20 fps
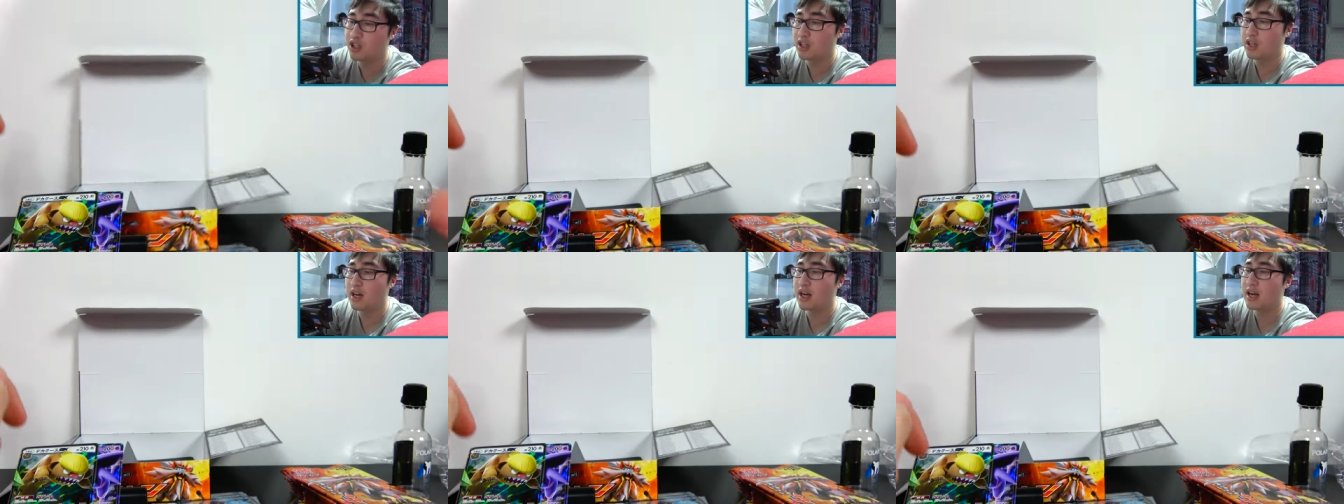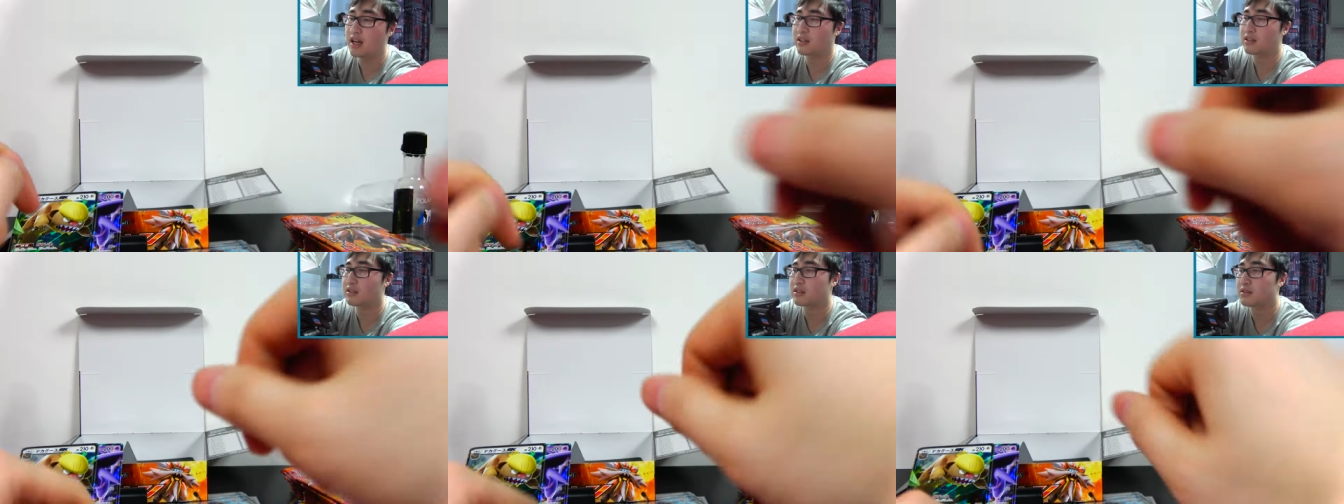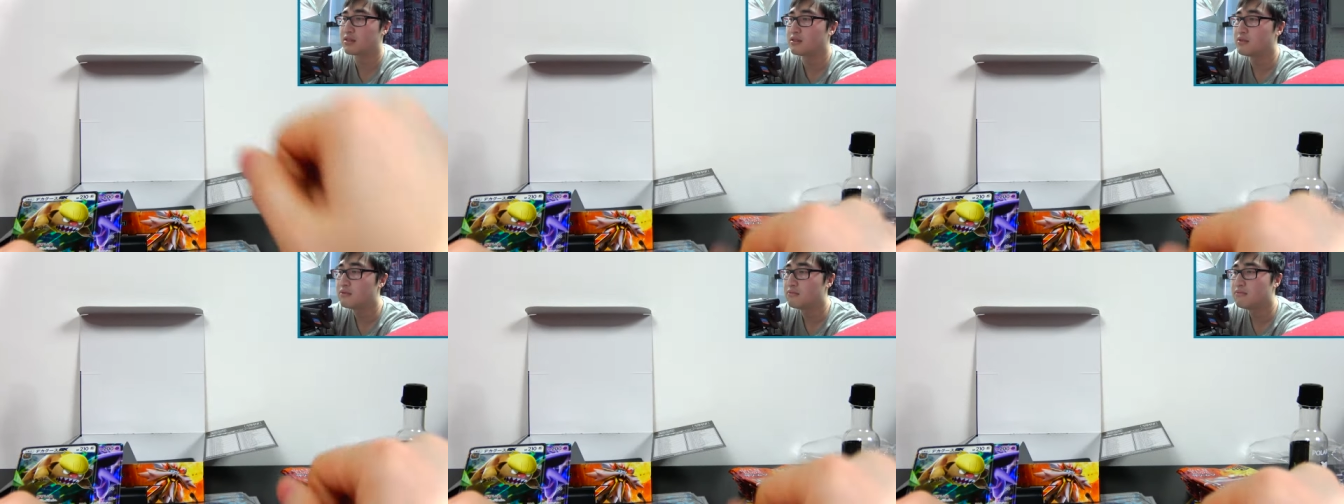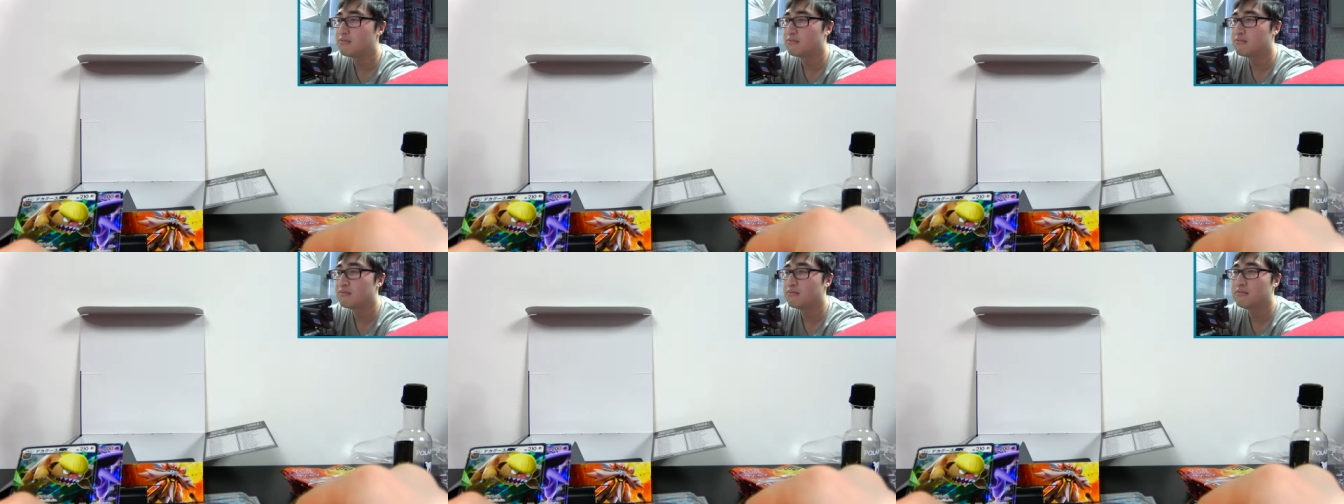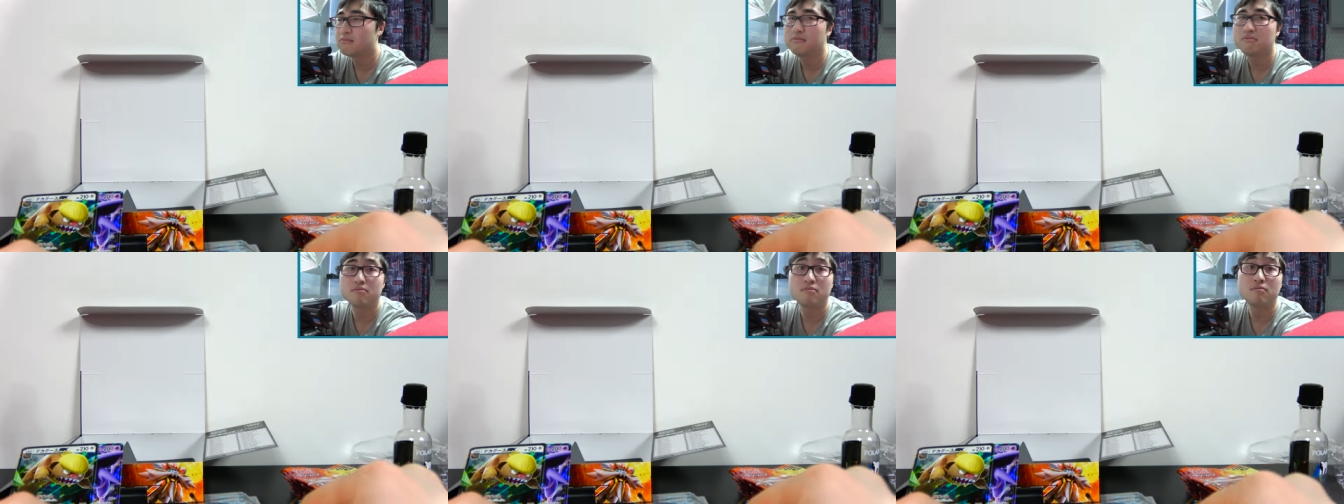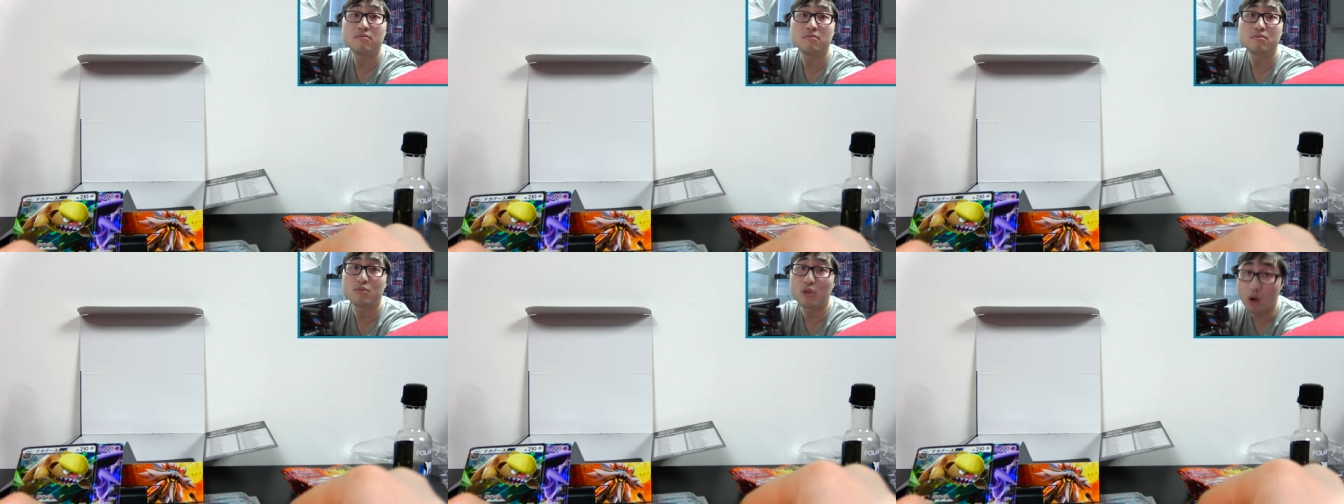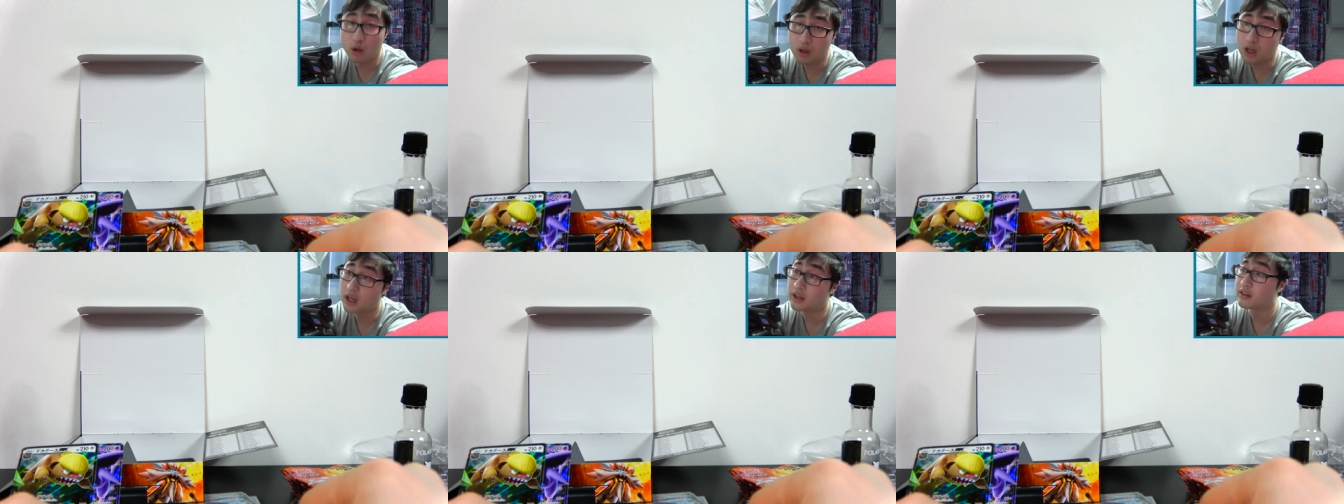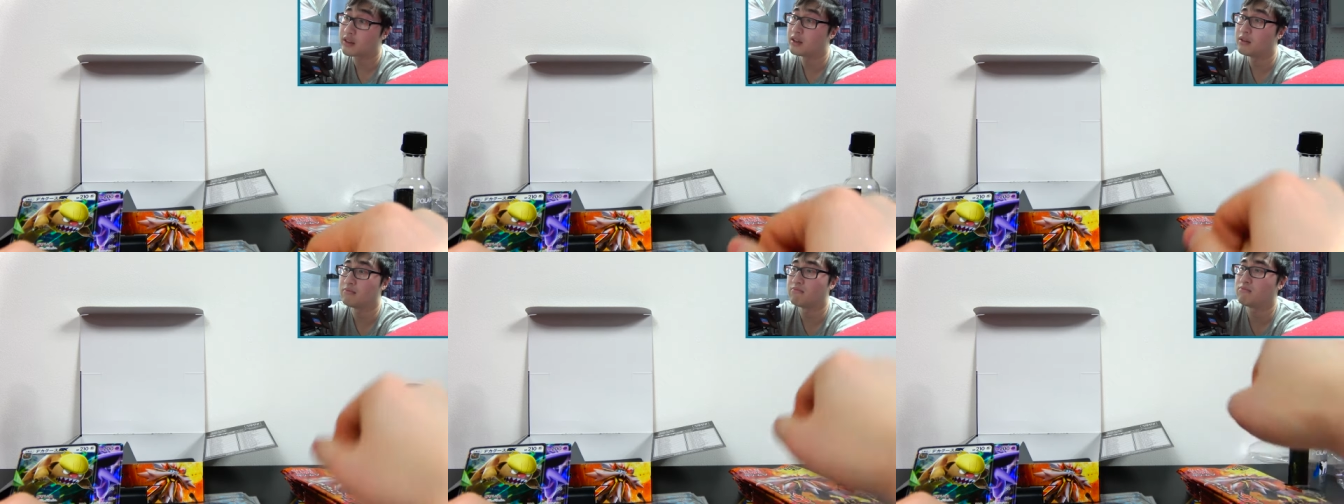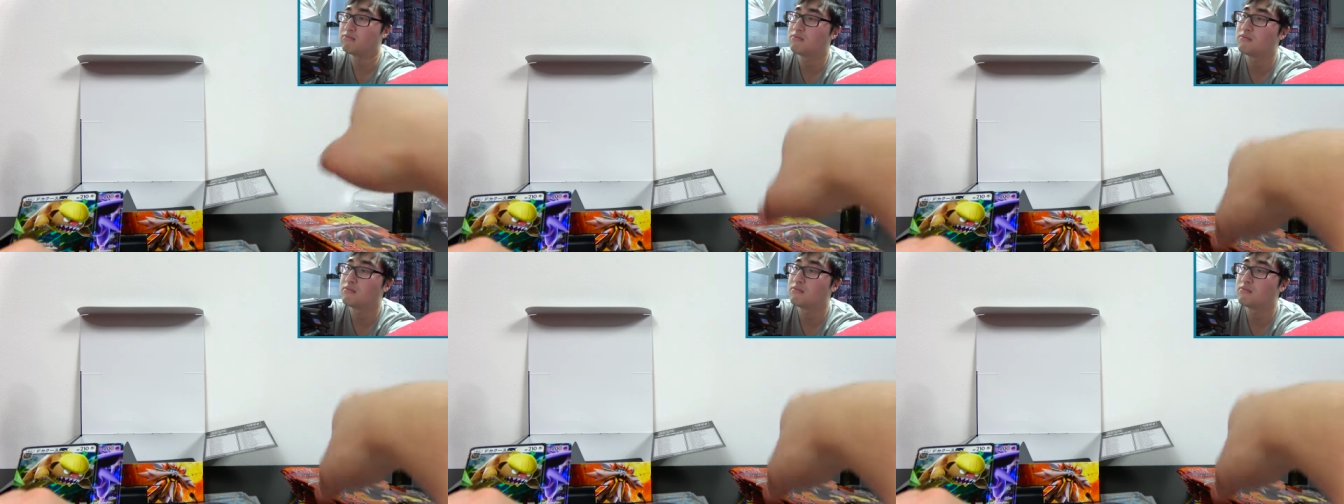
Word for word: G X. Don't like them.